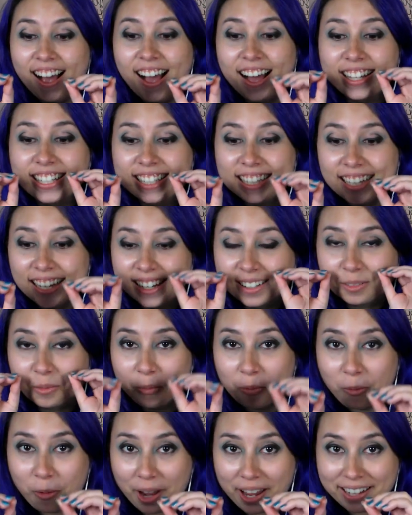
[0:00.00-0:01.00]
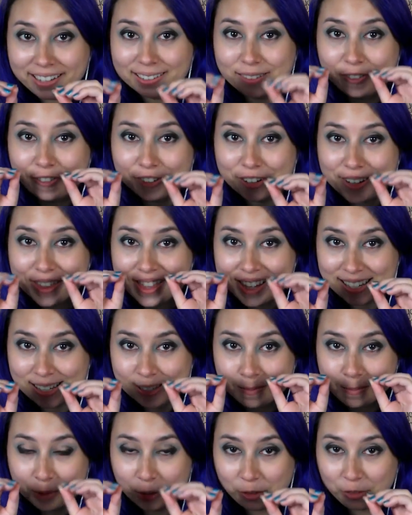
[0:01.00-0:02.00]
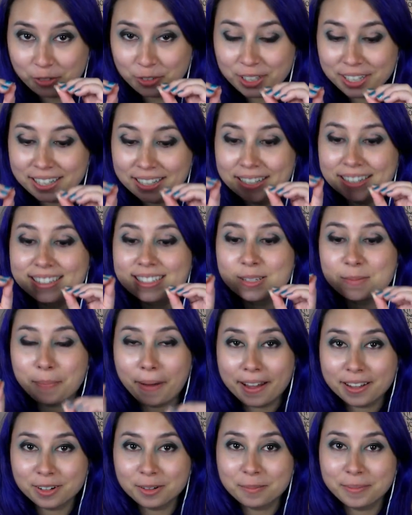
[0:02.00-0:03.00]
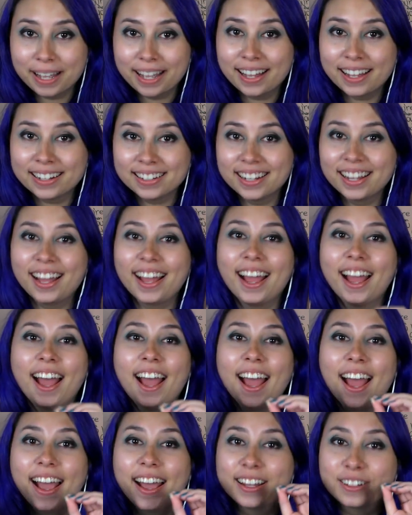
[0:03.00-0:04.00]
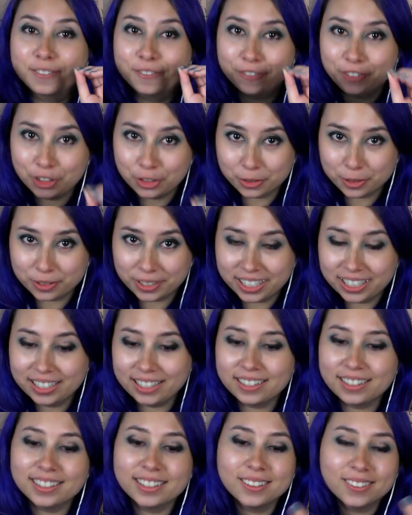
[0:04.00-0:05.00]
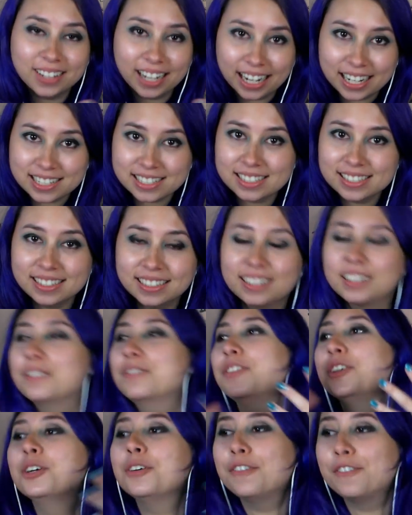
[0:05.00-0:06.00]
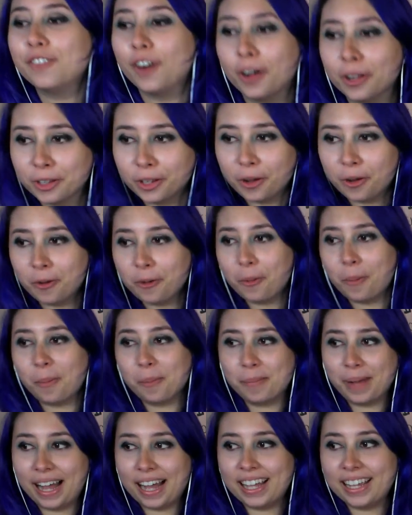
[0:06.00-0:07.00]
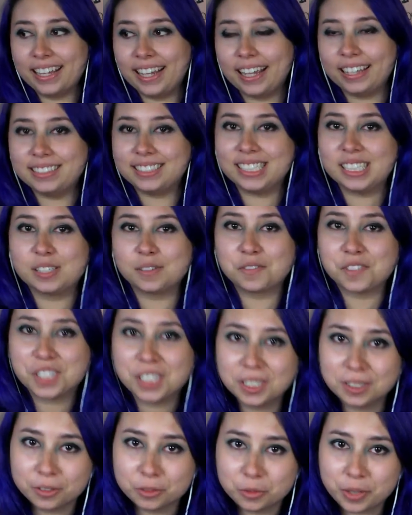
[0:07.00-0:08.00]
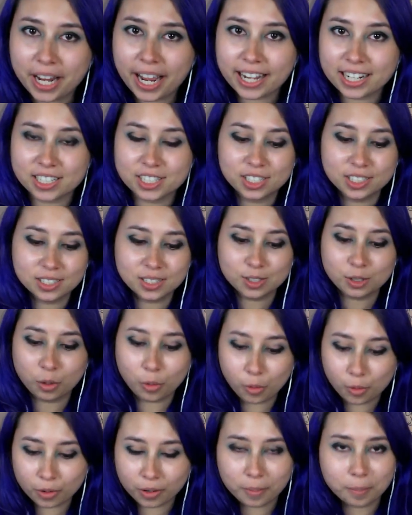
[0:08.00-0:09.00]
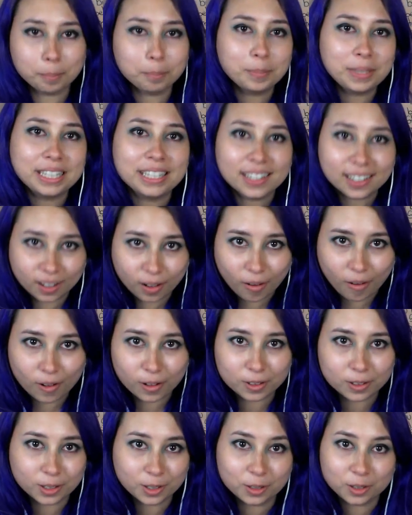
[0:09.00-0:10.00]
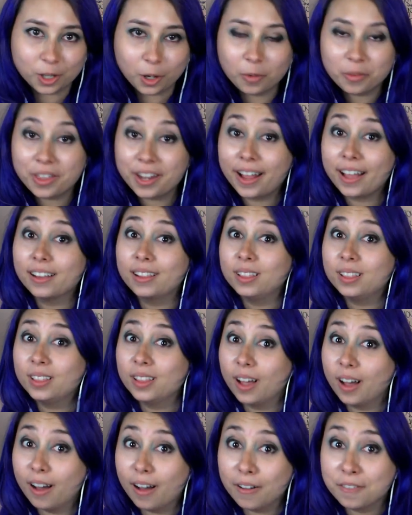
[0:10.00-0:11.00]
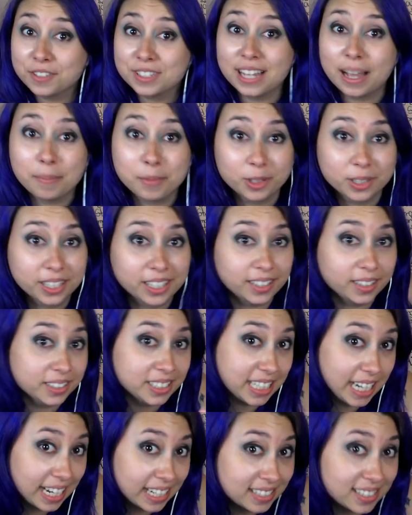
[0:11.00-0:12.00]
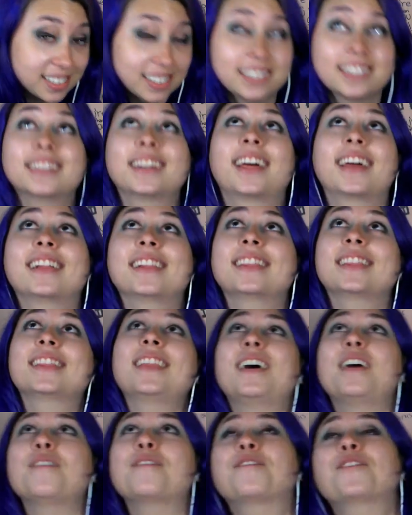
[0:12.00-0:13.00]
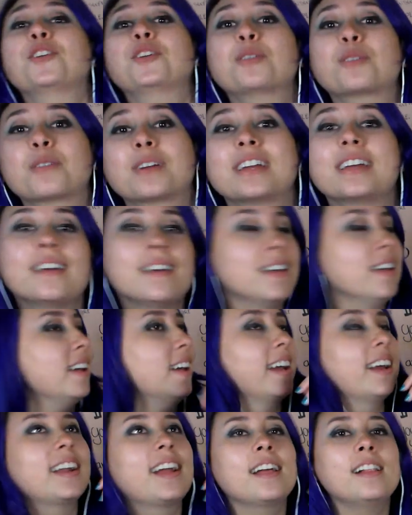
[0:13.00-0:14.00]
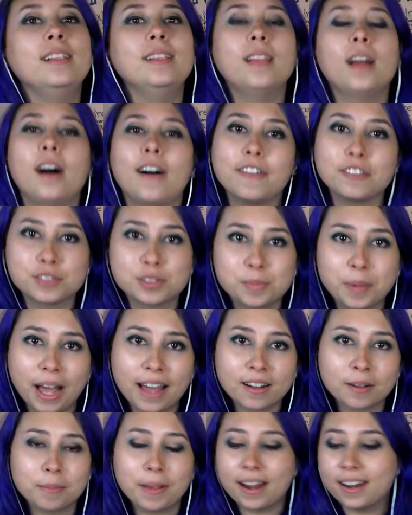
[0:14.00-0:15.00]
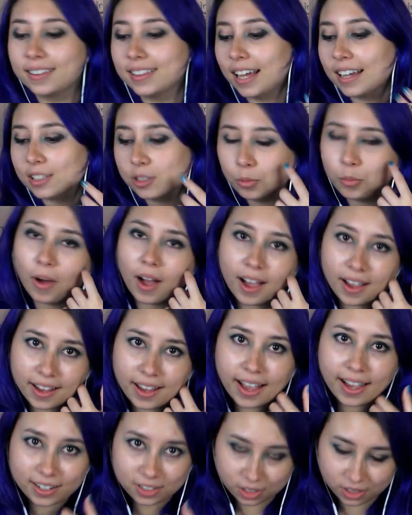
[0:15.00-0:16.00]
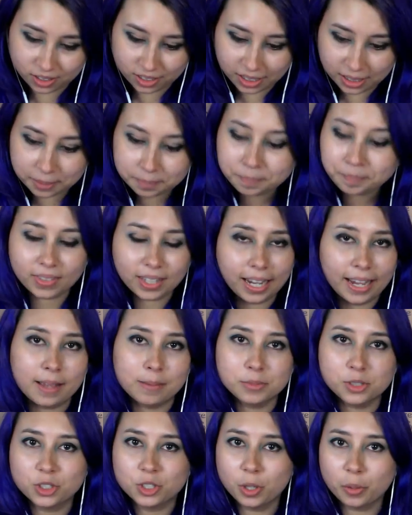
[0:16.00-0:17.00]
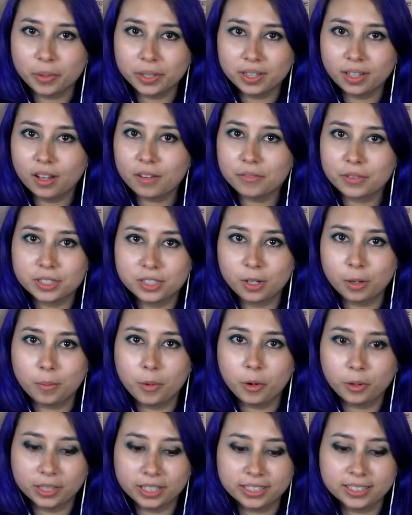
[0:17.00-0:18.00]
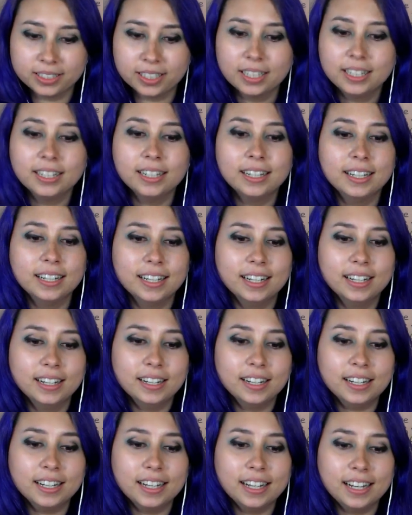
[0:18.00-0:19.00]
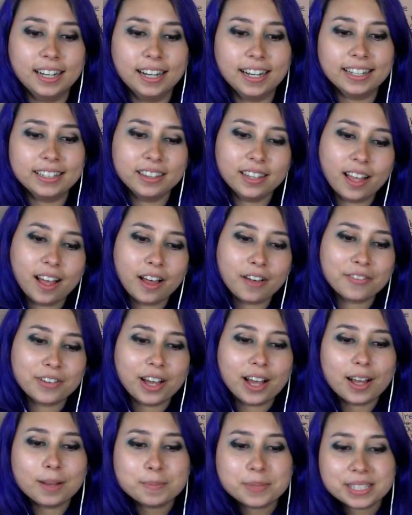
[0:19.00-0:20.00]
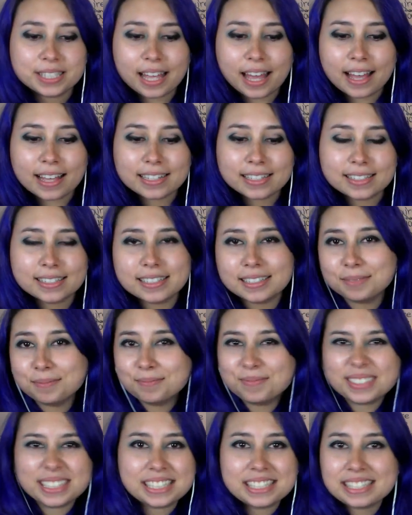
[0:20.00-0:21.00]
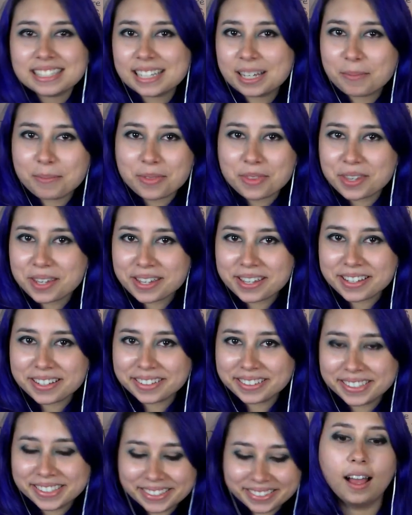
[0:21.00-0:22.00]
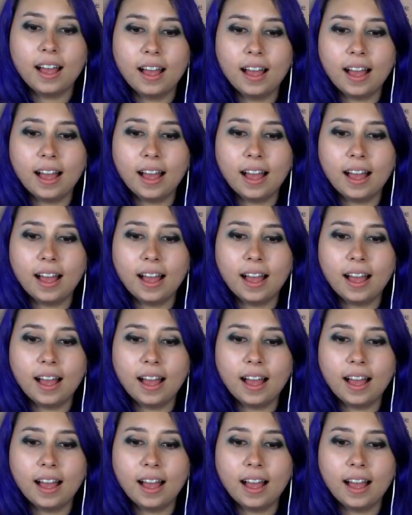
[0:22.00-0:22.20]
I can't wait for this movie, Spider-Man and Fury. You guys, if you follow my Agents of S.H.I.E.L.D. reactions or me at all, you know that I love Samuel L. Jackson and I love Fury and I love Spider-Man, and that's why, actually. I am so in love with Tom Holland. In love, obsessed, same thing.